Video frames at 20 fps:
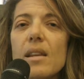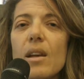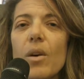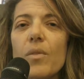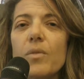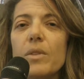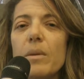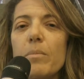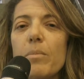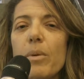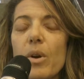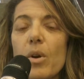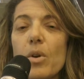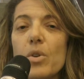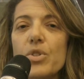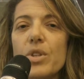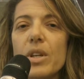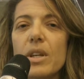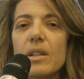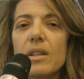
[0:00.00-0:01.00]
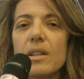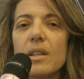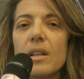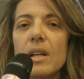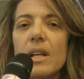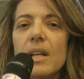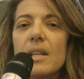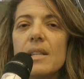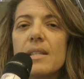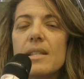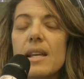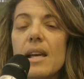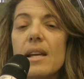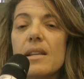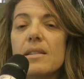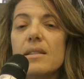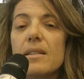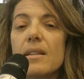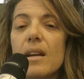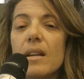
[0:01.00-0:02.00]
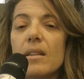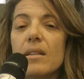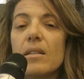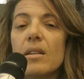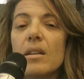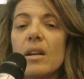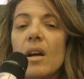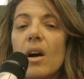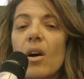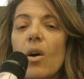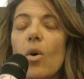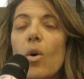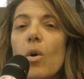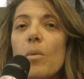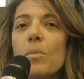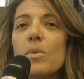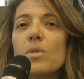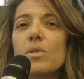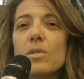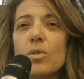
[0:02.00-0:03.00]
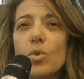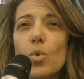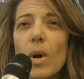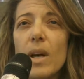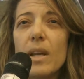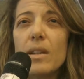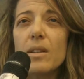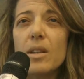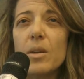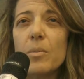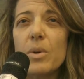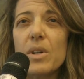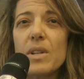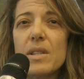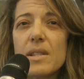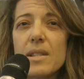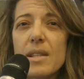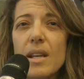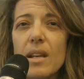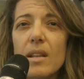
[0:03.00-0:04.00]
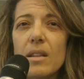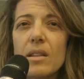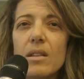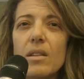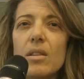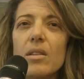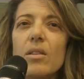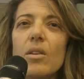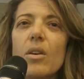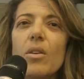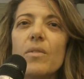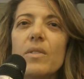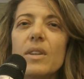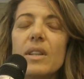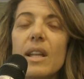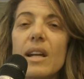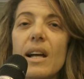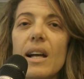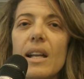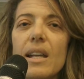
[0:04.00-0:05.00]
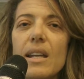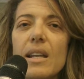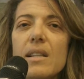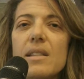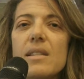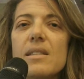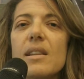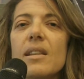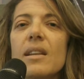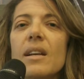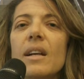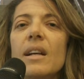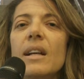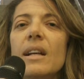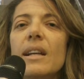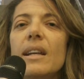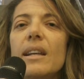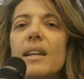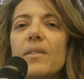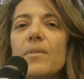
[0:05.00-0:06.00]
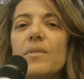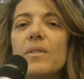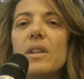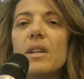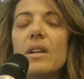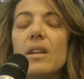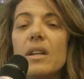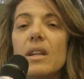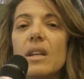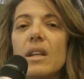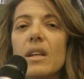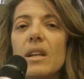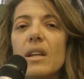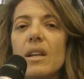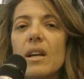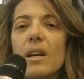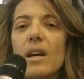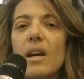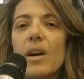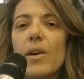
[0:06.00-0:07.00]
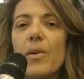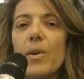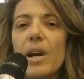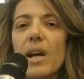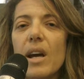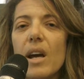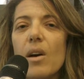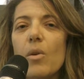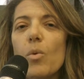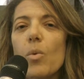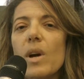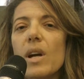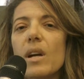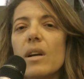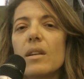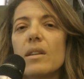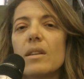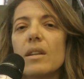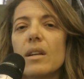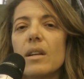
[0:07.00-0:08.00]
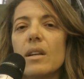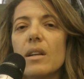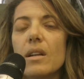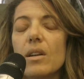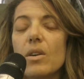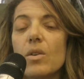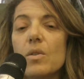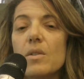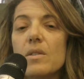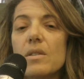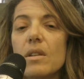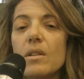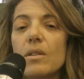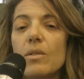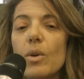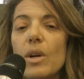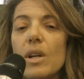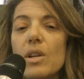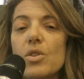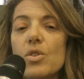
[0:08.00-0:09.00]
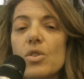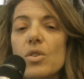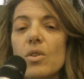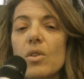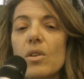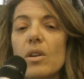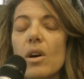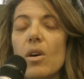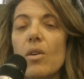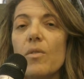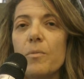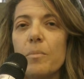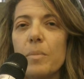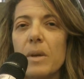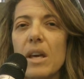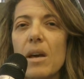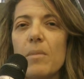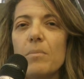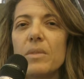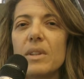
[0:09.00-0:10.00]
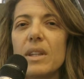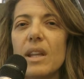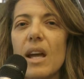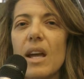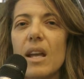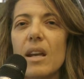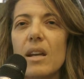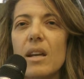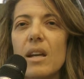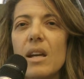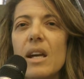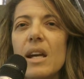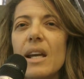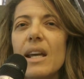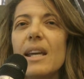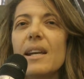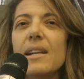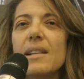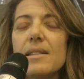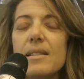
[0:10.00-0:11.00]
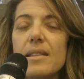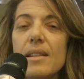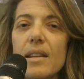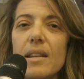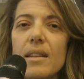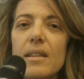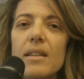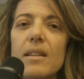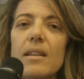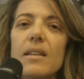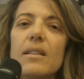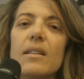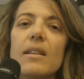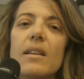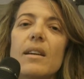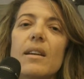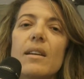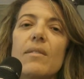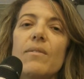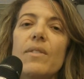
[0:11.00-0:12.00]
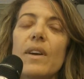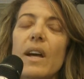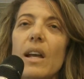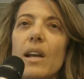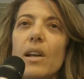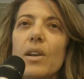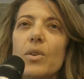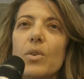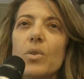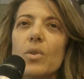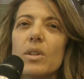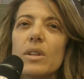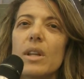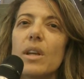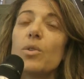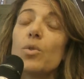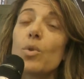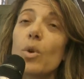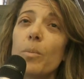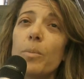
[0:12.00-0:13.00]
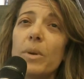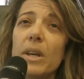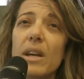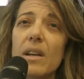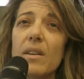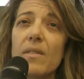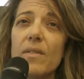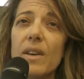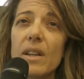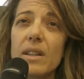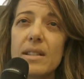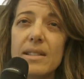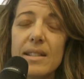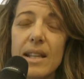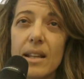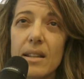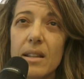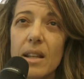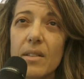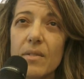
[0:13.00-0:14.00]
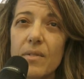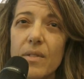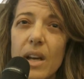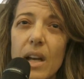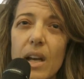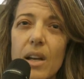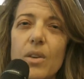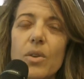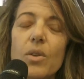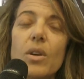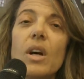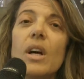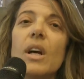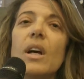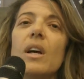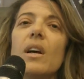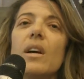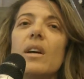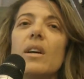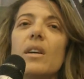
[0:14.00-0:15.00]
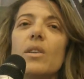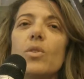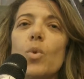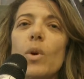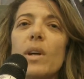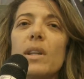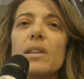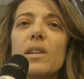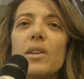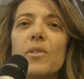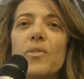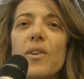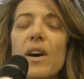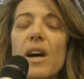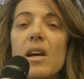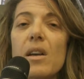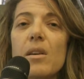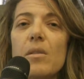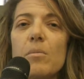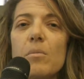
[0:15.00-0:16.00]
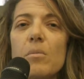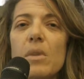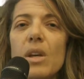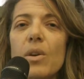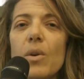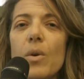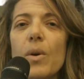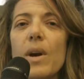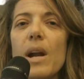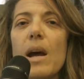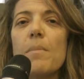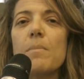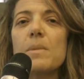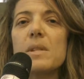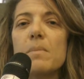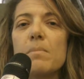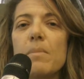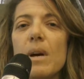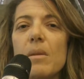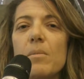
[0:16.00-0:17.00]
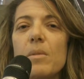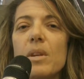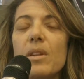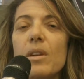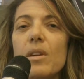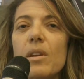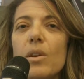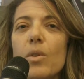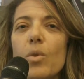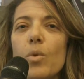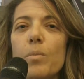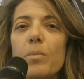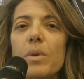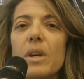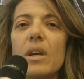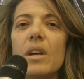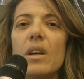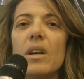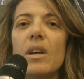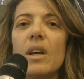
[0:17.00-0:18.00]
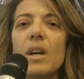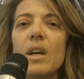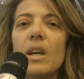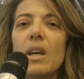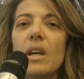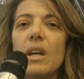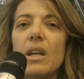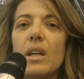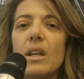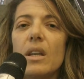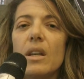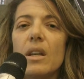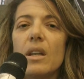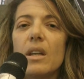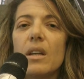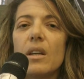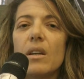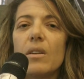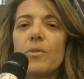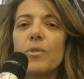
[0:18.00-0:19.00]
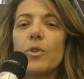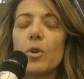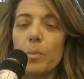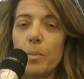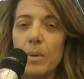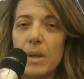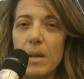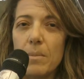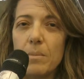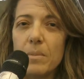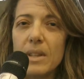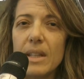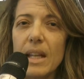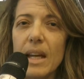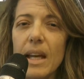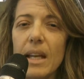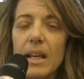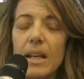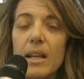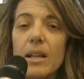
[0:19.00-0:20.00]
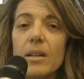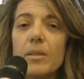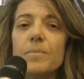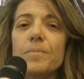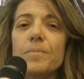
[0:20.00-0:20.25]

of the project says that almost 20% of Italians lived in area where the concentration of PM10 exceed the value, the European standard value, uh, 25 micrograms by meter cubic in uh, for PM10,